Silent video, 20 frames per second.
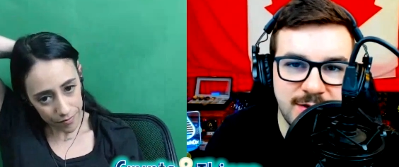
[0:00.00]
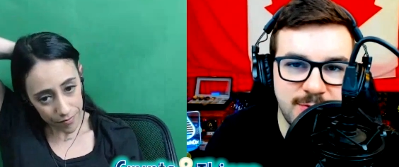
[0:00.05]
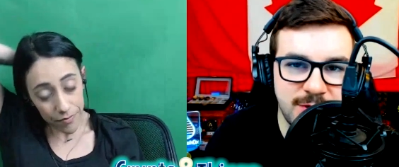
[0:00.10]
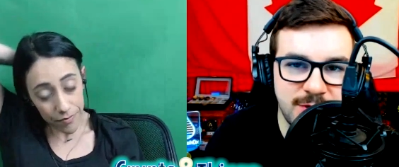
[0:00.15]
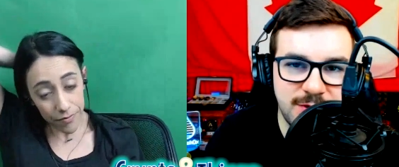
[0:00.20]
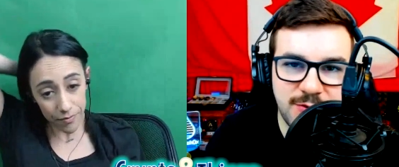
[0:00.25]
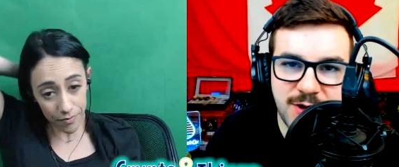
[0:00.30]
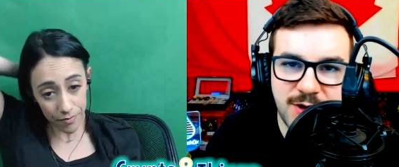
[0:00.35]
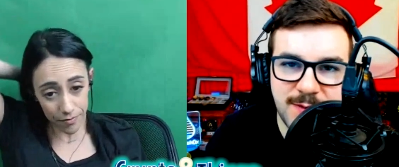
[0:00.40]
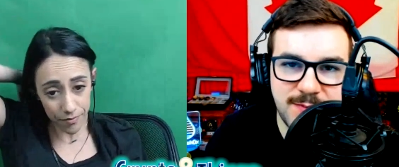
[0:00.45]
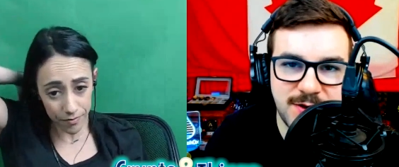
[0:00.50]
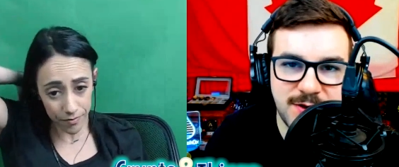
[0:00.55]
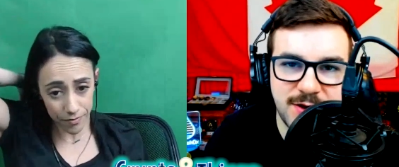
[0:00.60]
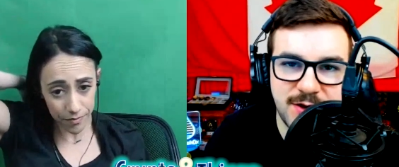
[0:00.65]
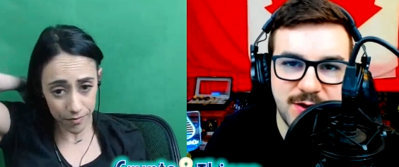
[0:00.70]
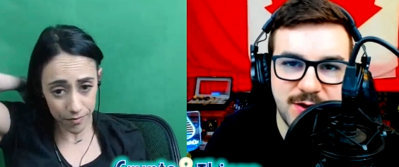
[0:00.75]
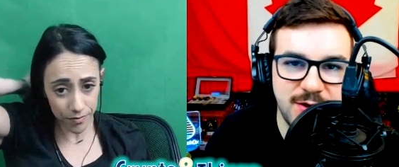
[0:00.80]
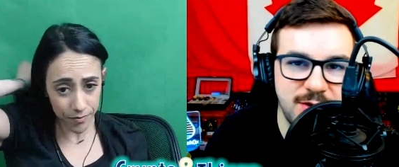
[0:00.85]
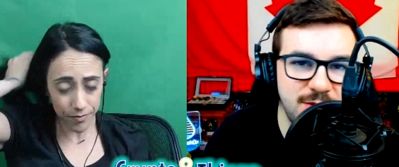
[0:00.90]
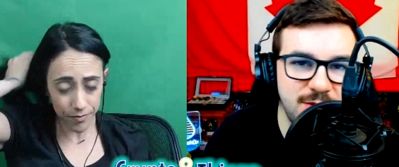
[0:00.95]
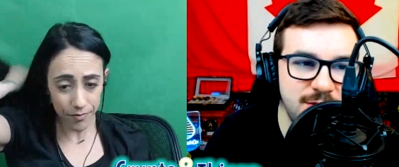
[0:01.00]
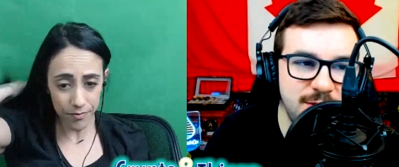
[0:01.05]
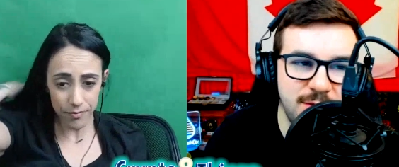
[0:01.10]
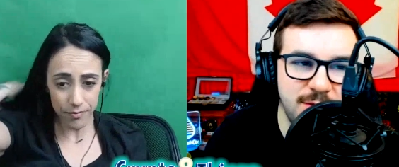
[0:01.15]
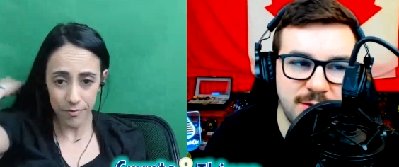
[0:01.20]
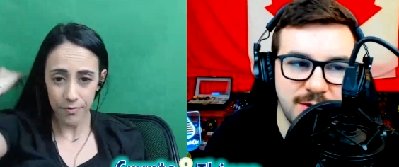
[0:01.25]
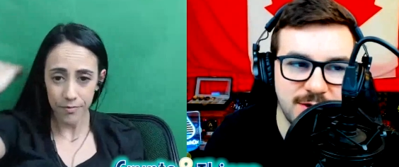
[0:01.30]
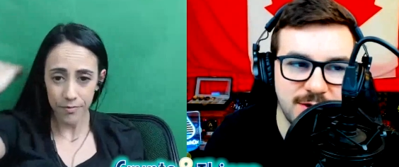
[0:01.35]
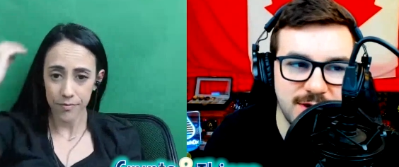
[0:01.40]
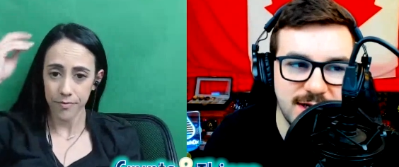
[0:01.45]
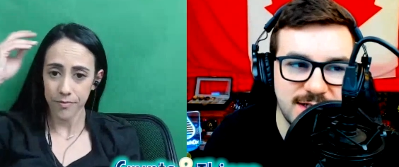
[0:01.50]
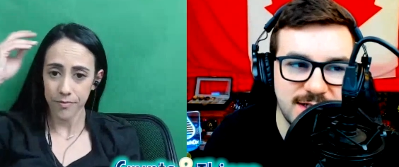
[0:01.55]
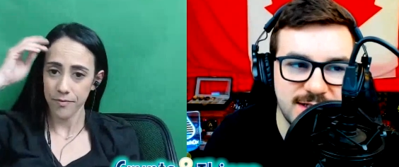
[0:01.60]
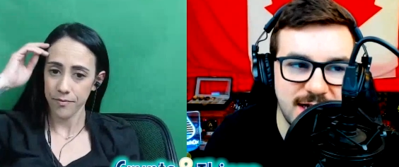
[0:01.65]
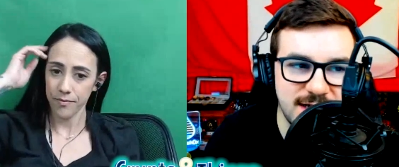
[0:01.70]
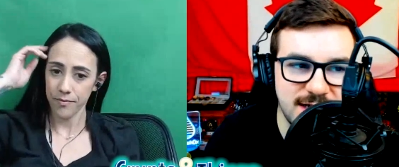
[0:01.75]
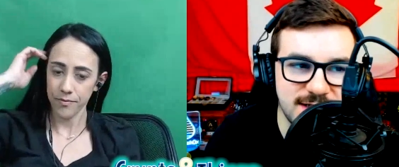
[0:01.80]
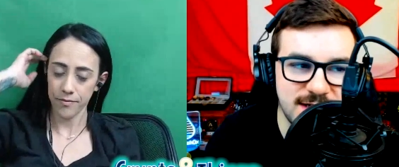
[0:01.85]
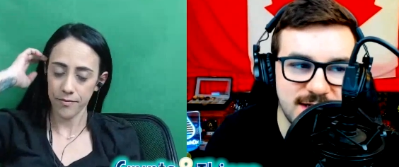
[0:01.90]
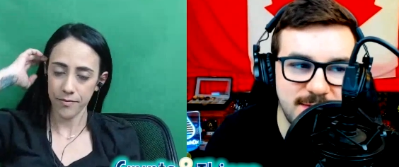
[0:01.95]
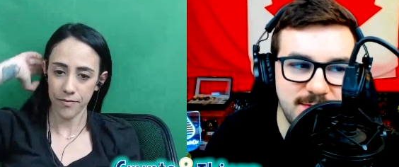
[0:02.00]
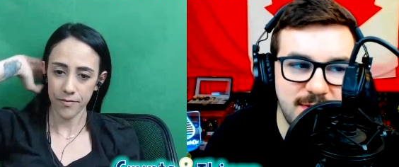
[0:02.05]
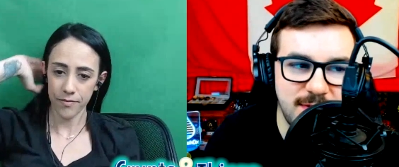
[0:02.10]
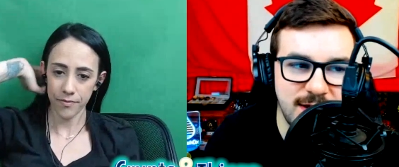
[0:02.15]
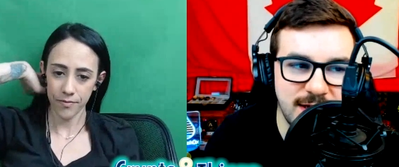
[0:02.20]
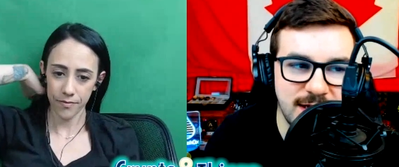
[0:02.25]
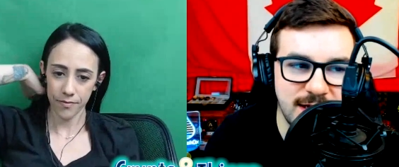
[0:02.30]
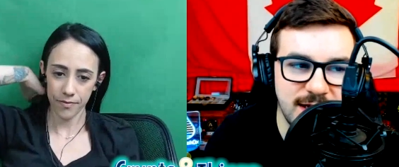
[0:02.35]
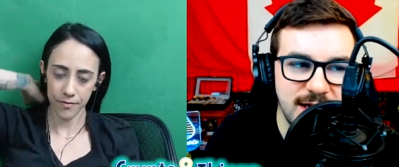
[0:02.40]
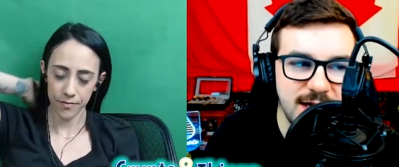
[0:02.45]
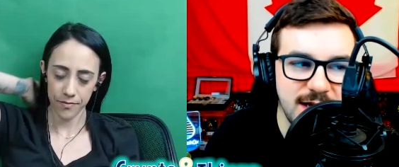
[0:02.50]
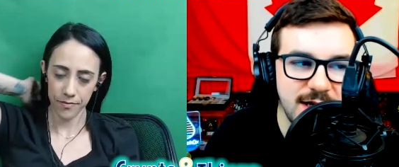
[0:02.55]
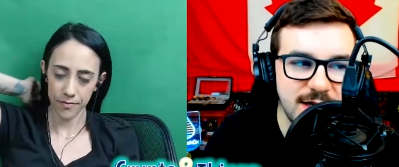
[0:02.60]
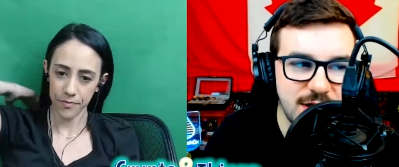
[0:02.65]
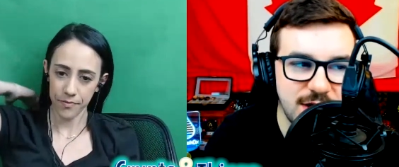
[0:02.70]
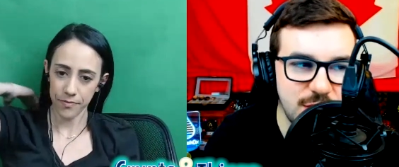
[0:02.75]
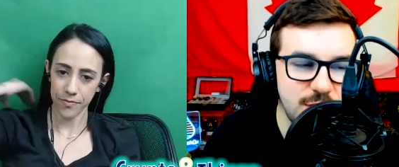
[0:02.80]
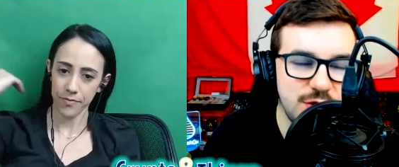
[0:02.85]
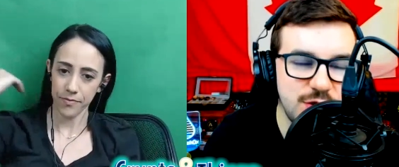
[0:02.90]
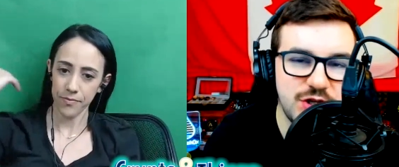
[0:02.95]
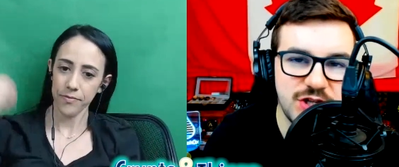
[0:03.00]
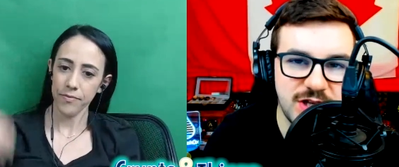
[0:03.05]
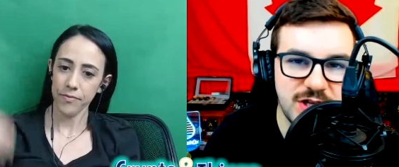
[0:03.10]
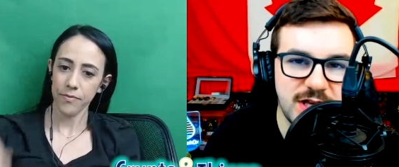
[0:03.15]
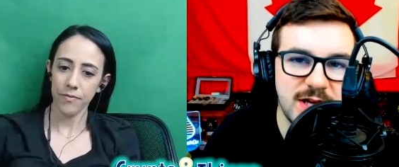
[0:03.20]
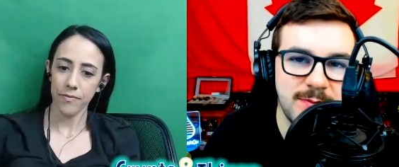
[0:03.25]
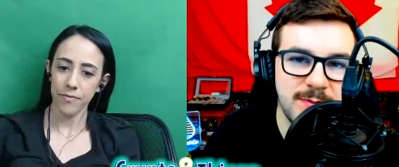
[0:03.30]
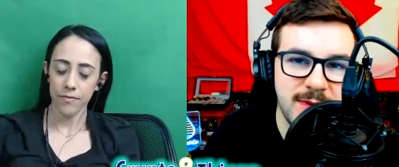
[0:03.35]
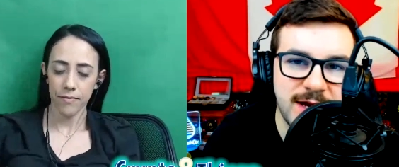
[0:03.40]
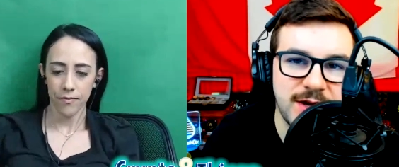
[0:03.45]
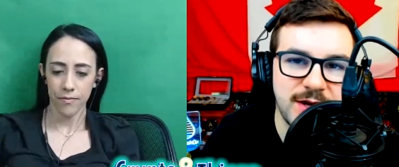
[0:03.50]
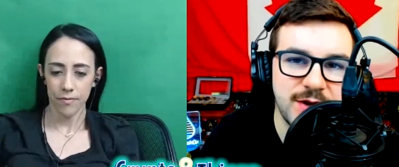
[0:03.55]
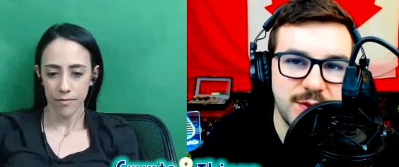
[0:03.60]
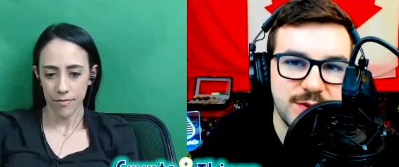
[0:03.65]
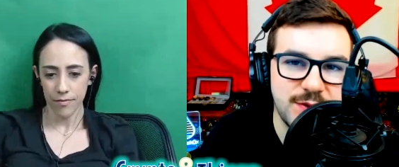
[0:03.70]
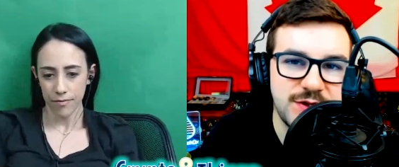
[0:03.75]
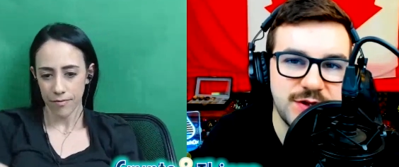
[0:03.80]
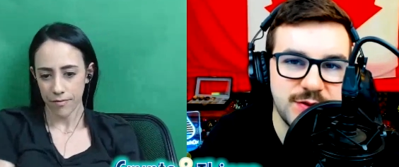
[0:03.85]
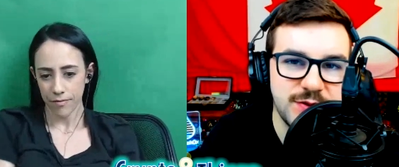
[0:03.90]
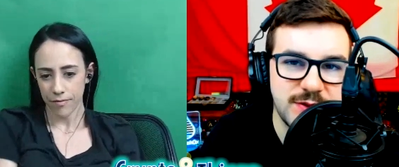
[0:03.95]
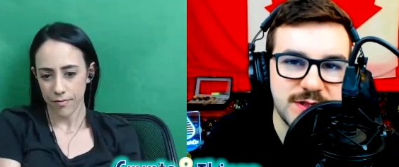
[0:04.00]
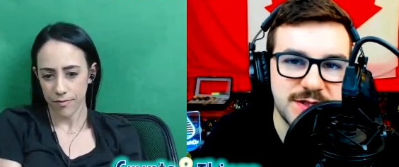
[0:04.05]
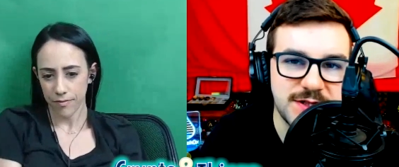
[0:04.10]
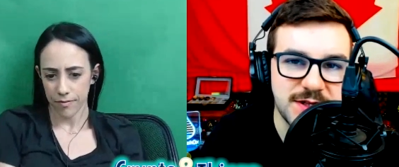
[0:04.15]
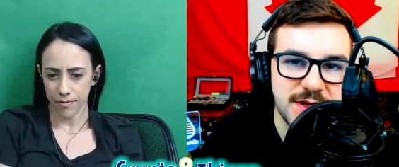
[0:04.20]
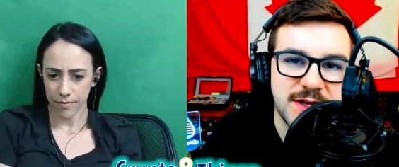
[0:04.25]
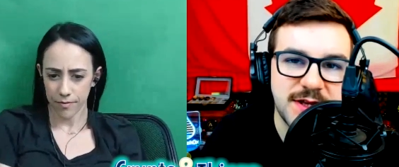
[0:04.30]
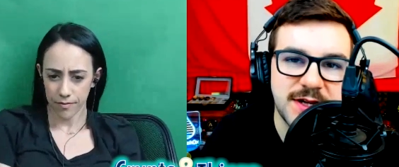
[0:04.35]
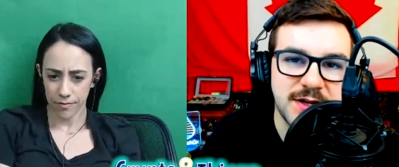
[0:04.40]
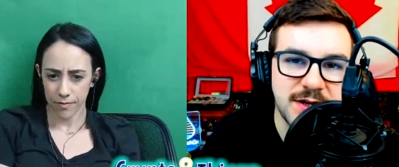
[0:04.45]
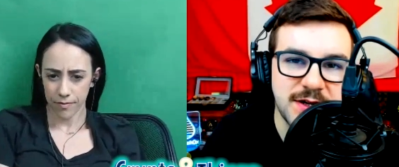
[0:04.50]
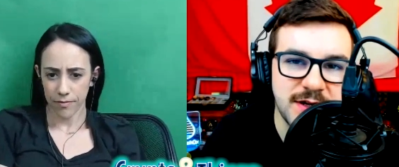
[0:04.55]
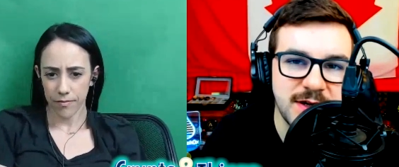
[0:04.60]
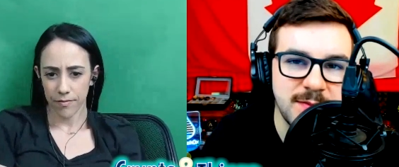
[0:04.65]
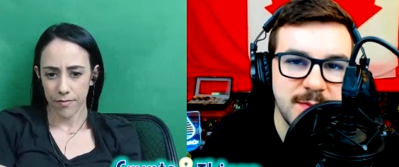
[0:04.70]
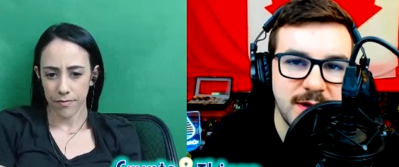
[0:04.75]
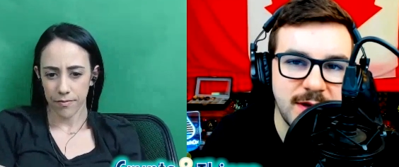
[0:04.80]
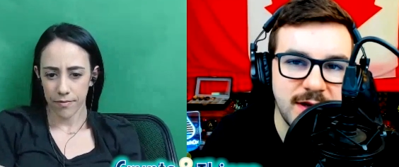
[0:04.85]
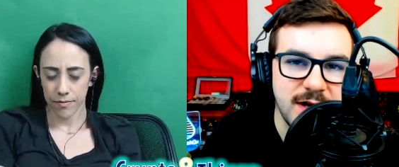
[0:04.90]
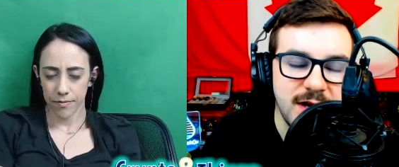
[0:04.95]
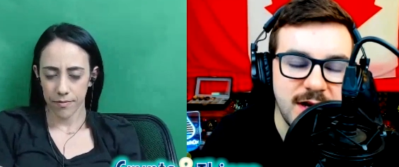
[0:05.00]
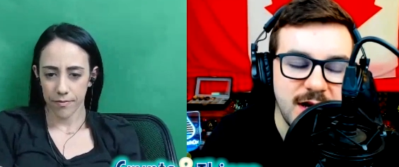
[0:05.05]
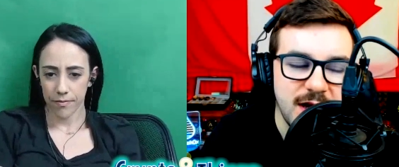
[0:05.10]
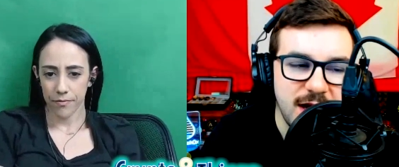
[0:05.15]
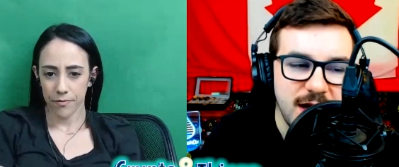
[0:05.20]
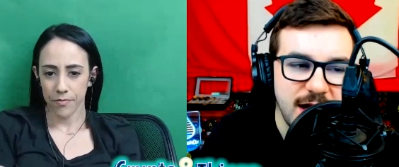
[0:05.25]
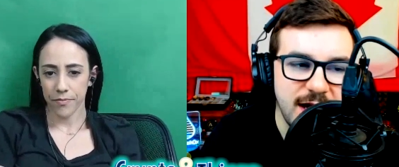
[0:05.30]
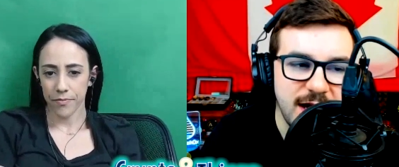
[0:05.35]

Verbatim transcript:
Speaker 1: on with crypto or like send some money, usually my go-to is Ethereum. And,